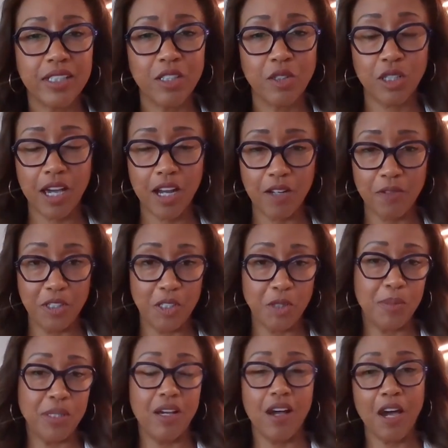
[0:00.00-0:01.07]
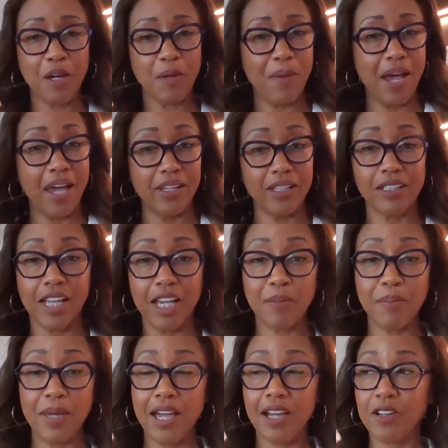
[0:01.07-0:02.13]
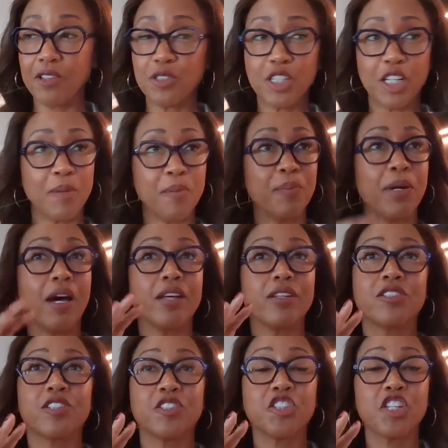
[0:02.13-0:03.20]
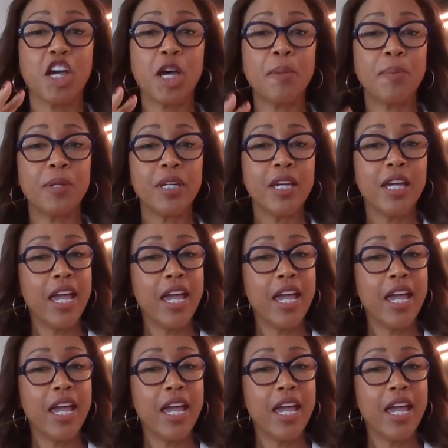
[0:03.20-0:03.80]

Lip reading: And it would kind of just be automatic, like back goes up, postures up,